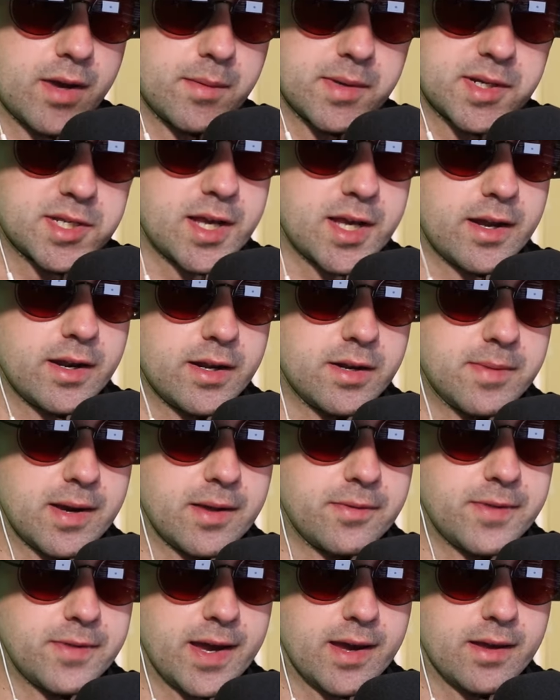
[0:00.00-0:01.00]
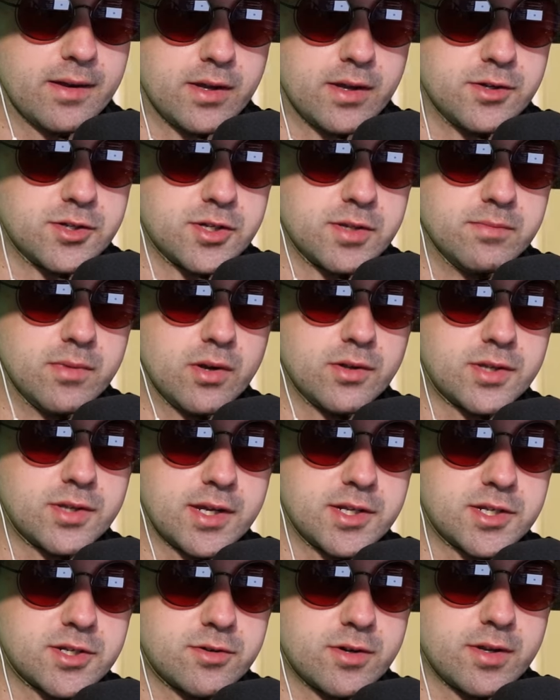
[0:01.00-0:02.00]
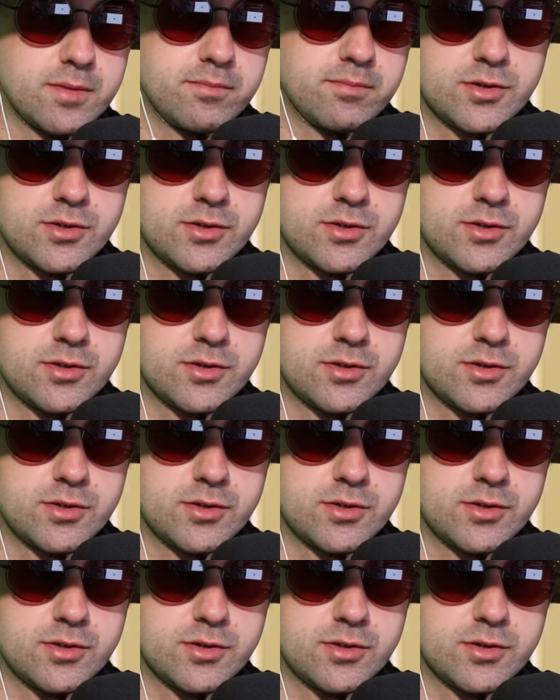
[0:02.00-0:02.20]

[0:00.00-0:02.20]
I'm excited about that. I usually multi-stream